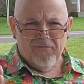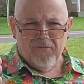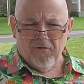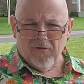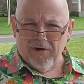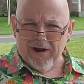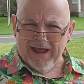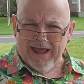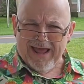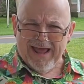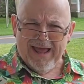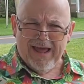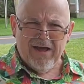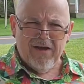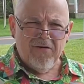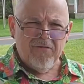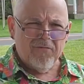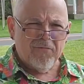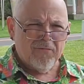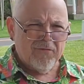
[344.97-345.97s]
for
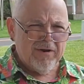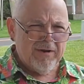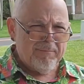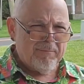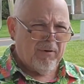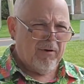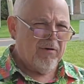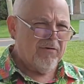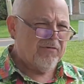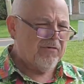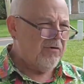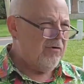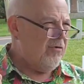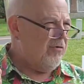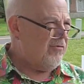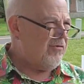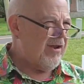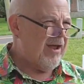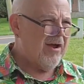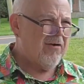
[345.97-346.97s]
every person
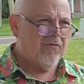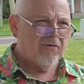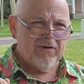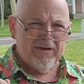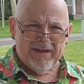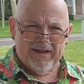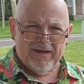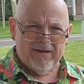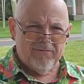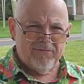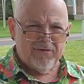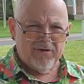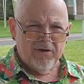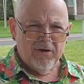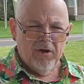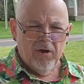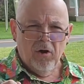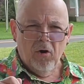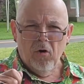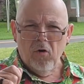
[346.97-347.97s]
who's ever lived
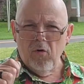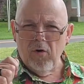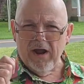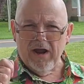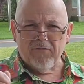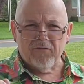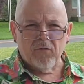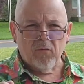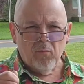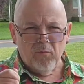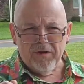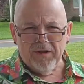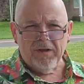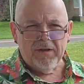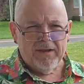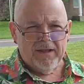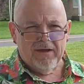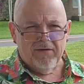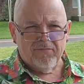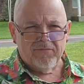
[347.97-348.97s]
whoever
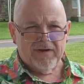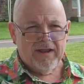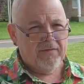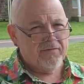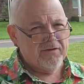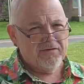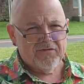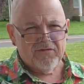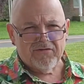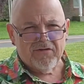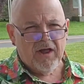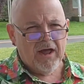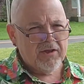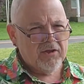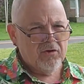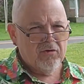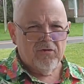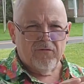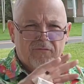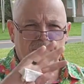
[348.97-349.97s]
will live. Now, this is
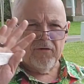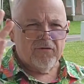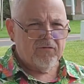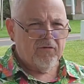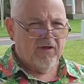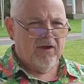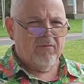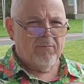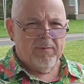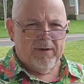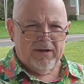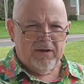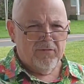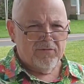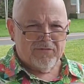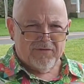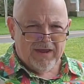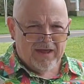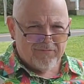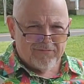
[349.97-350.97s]
not universal, everybody
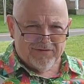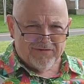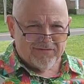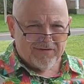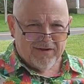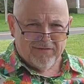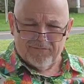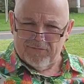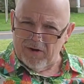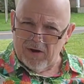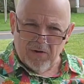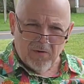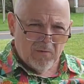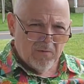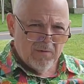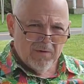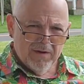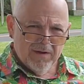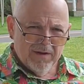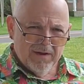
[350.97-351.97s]
goes to heaven stuff.
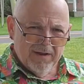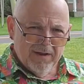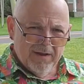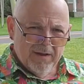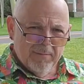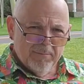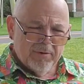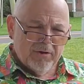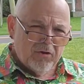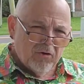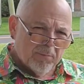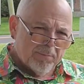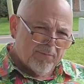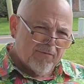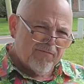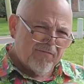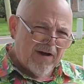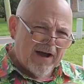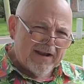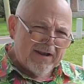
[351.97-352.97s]
No, but you're
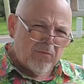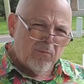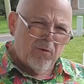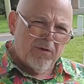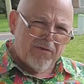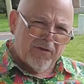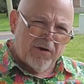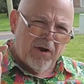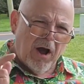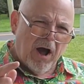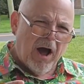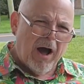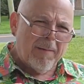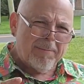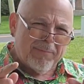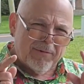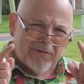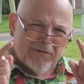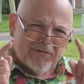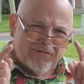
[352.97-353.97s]
provided with an
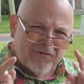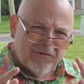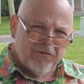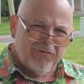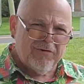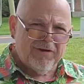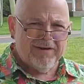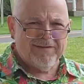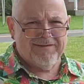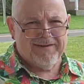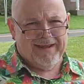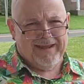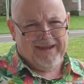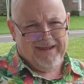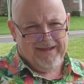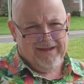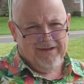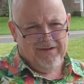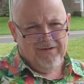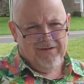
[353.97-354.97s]

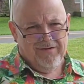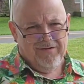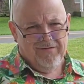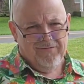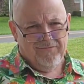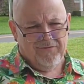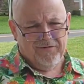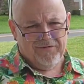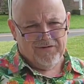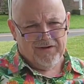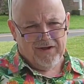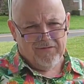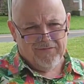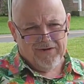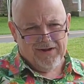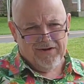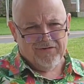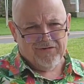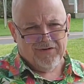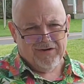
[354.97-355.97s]
opportunity for
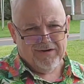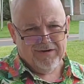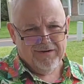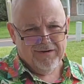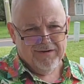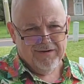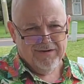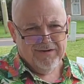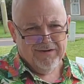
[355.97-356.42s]
salvation.